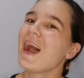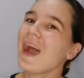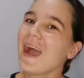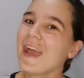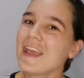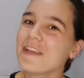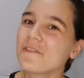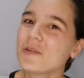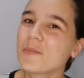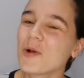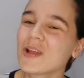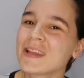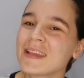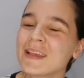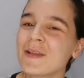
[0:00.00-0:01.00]
Hi
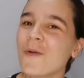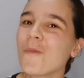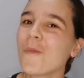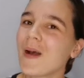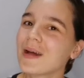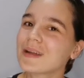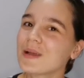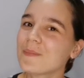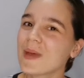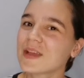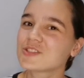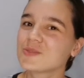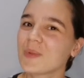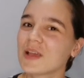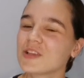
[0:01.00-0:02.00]
everybody, welcome
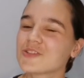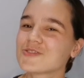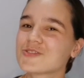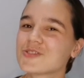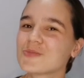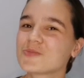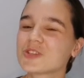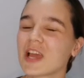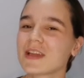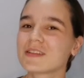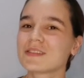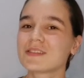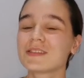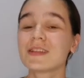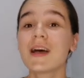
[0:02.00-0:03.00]
back to my YouTube
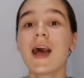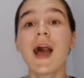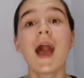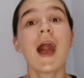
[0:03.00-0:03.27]
channel.